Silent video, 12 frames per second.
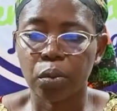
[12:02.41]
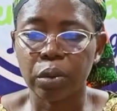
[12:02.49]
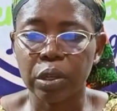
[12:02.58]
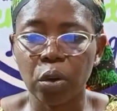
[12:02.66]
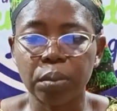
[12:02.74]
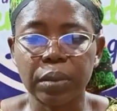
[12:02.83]

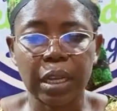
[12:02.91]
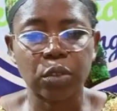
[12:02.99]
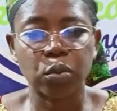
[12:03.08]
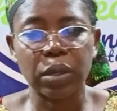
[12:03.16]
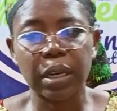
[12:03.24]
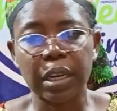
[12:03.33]
We hope
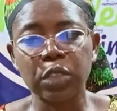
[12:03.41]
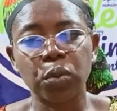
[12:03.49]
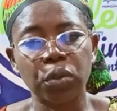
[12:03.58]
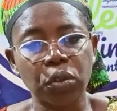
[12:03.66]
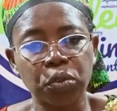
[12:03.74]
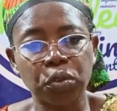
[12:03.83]
that we learned
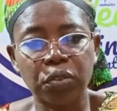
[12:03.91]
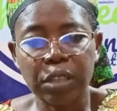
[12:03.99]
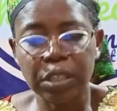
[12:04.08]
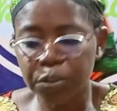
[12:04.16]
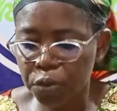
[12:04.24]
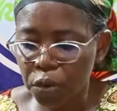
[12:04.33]
one or two
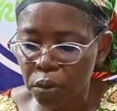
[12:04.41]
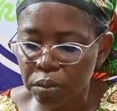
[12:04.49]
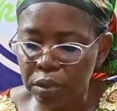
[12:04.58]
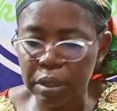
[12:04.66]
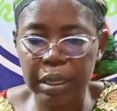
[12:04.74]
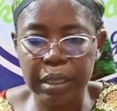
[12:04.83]
things from
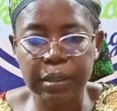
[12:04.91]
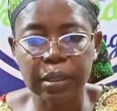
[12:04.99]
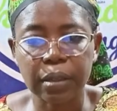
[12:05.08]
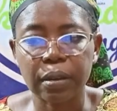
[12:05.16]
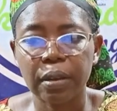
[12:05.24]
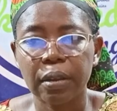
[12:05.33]
the
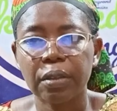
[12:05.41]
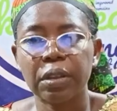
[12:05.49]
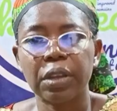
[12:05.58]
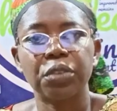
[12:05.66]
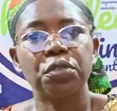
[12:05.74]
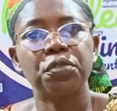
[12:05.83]
lesson.
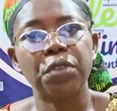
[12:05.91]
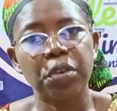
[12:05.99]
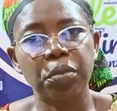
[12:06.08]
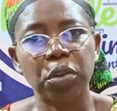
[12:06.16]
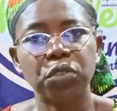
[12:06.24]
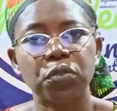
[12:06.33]
Thank you
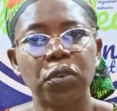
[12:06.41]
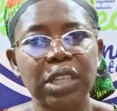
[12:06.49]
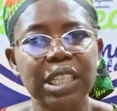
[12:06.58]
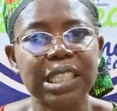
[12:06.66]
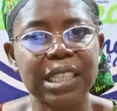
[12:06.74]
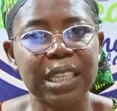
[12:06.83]
very much for
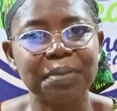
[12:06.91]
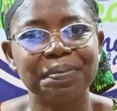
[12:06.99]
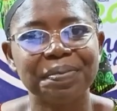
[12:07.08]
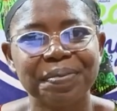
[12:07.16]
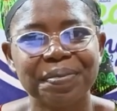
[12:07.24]
listening.